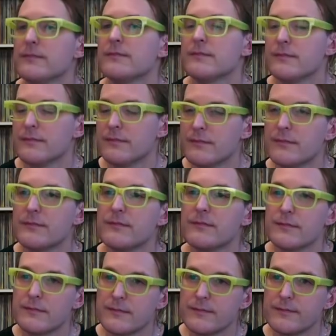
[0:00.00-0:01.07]

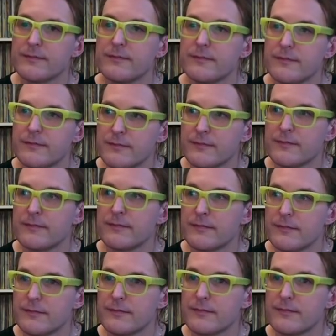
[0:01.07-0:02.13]

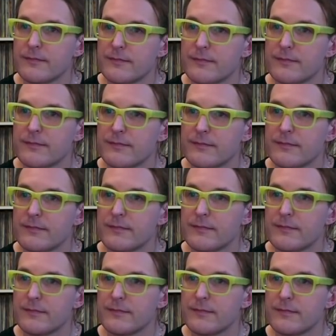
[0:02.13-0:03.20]

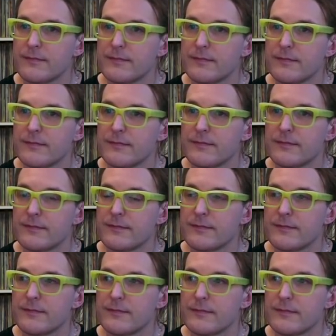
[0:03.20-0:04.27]

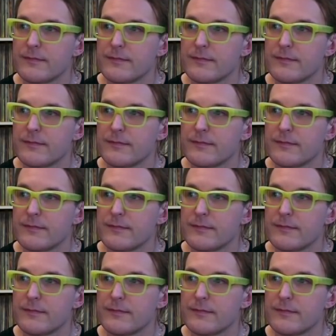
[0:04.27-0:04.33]
(not speaking)